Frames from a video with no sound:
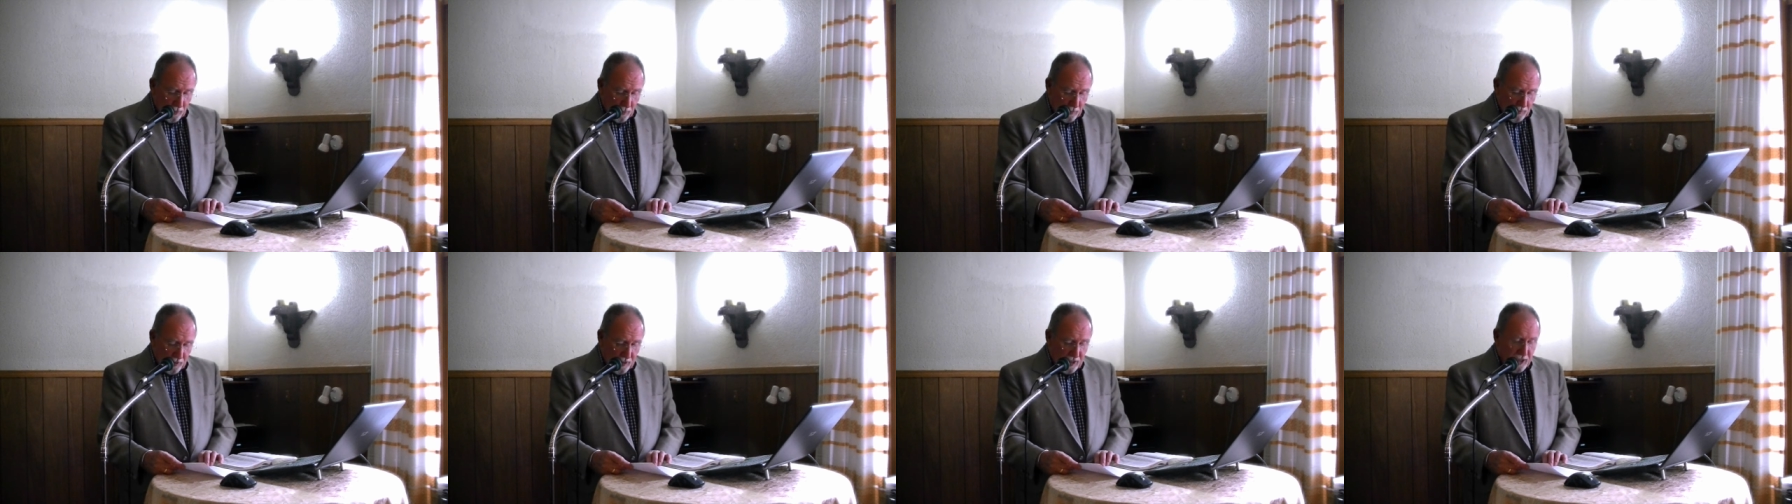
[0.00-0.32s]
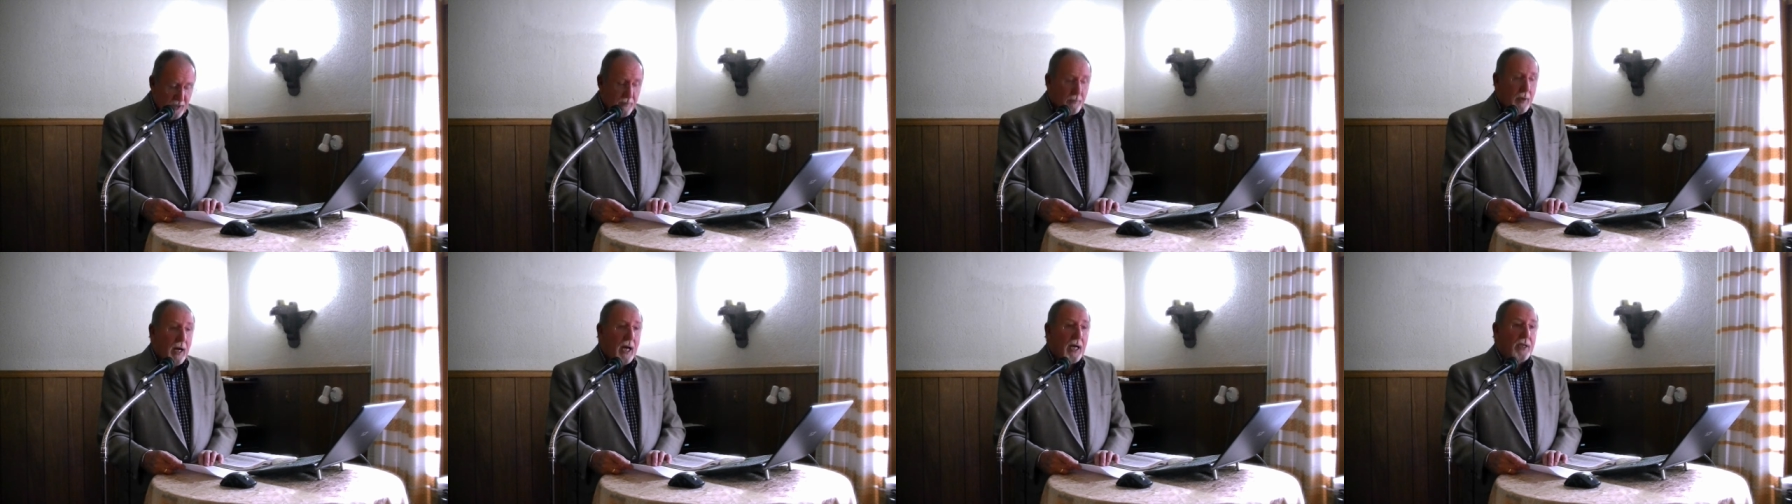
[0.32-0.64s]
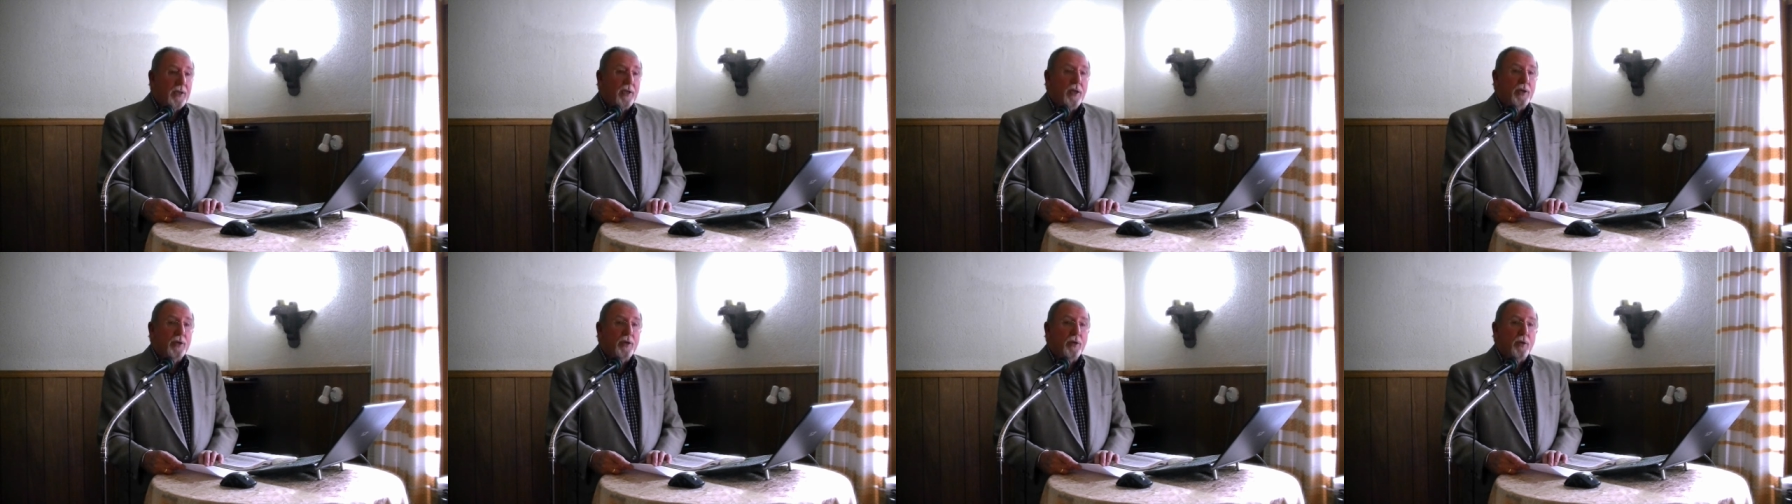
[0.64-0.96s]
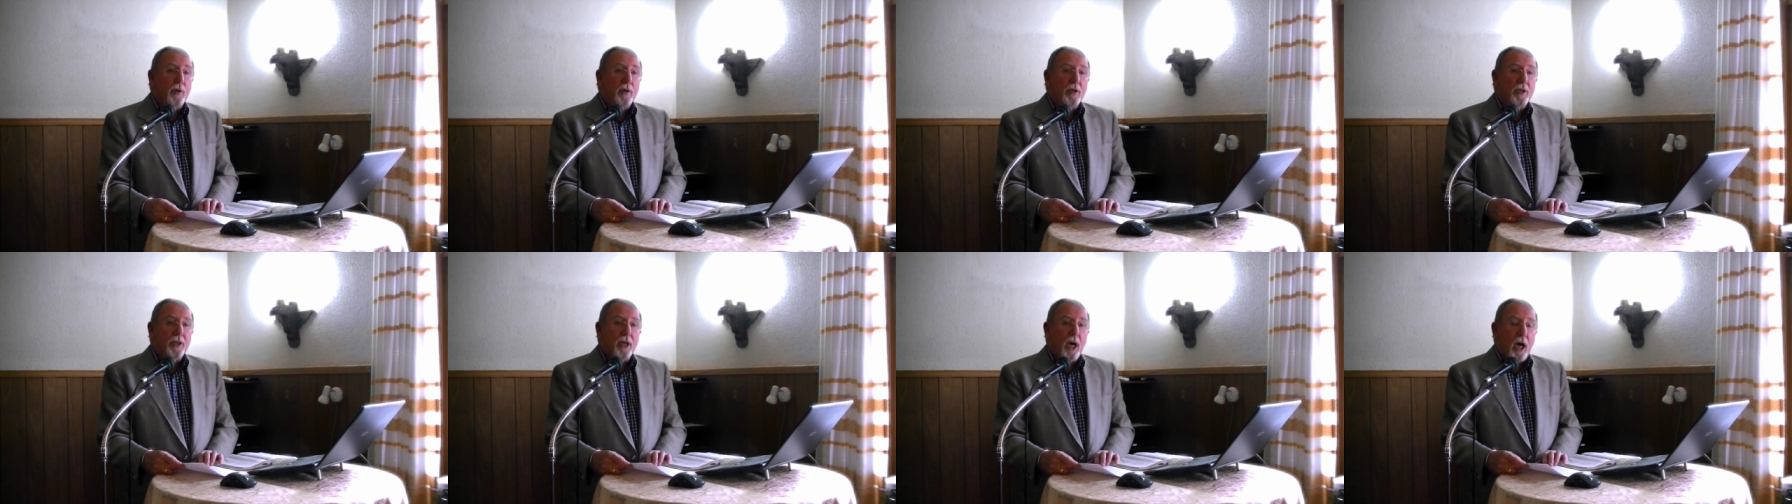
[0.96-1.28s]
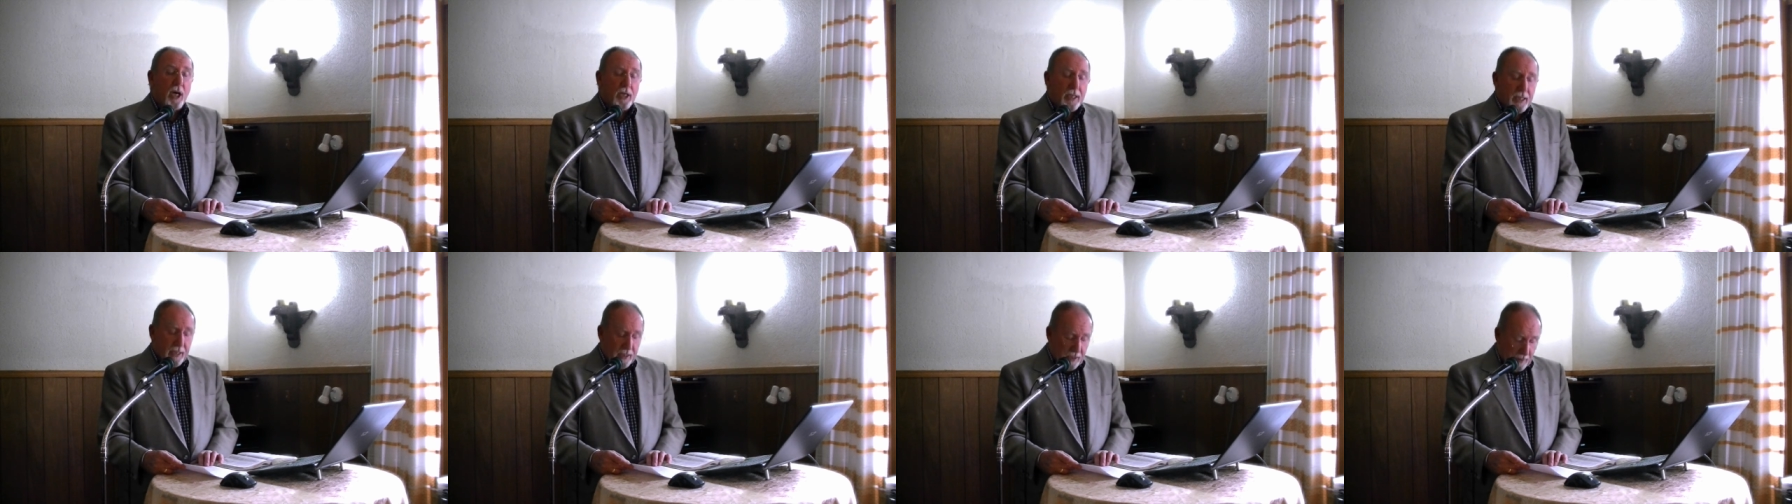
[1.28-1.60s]
know this man you are
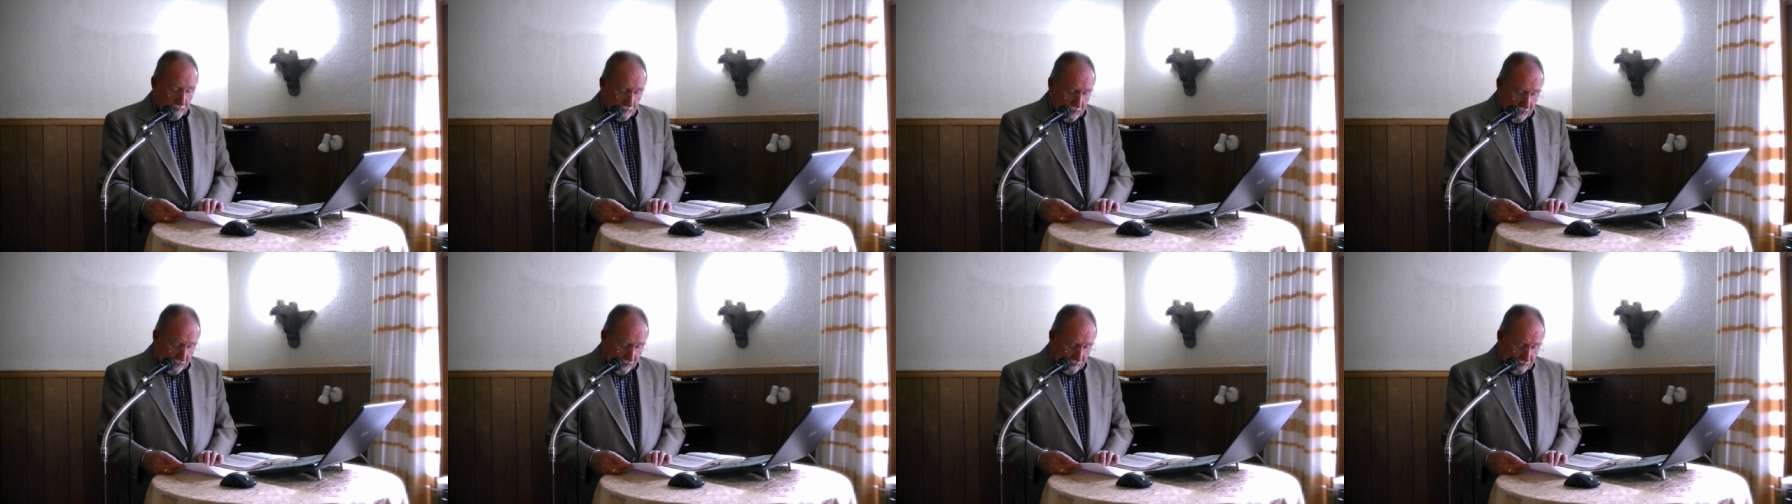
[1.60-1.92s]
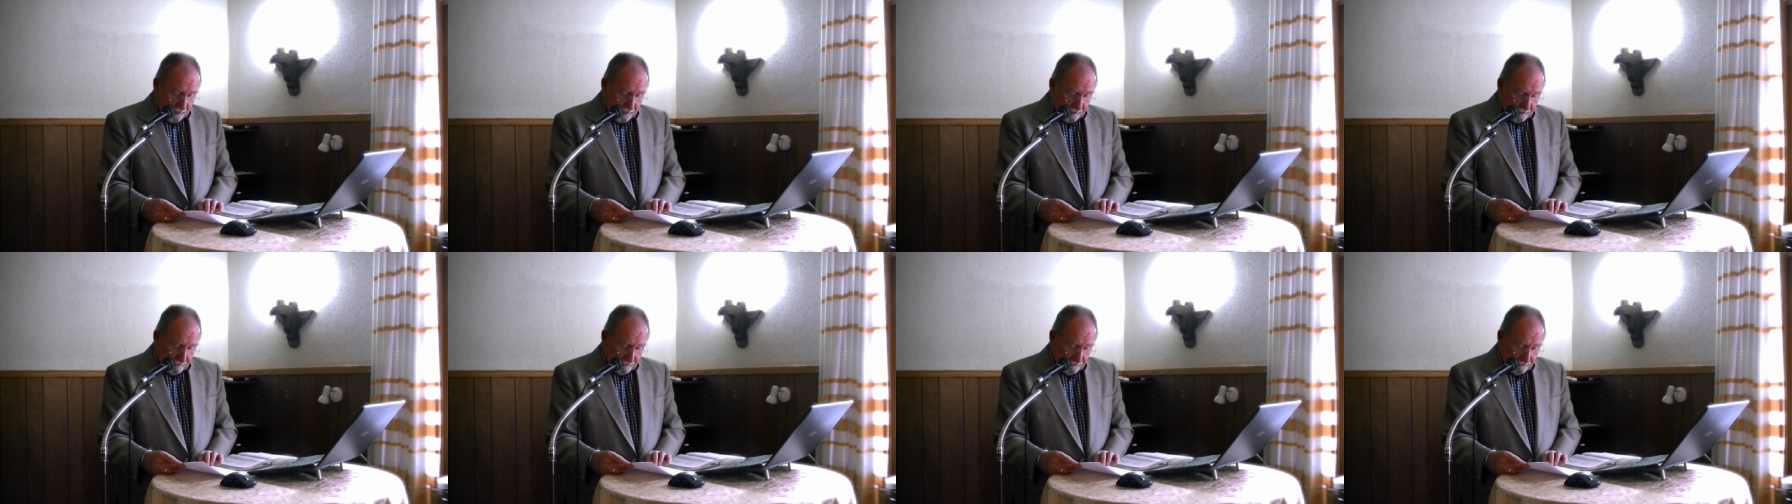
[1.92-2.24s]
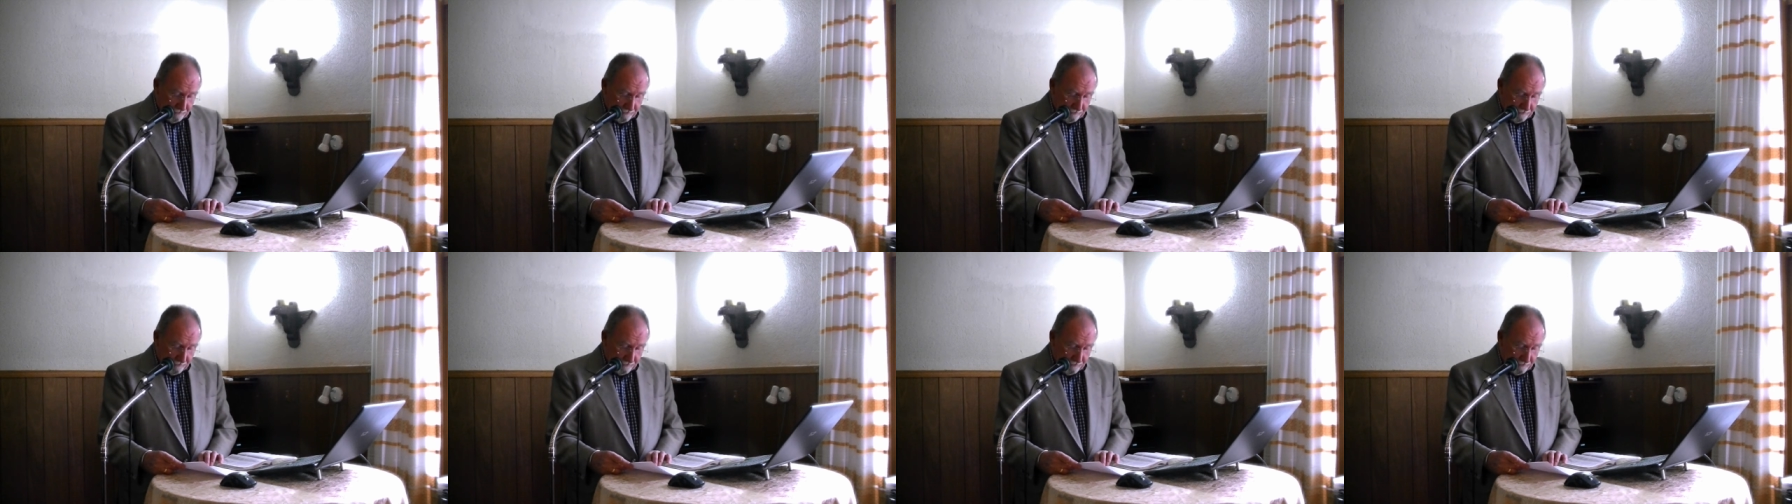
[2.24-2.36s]
talking about.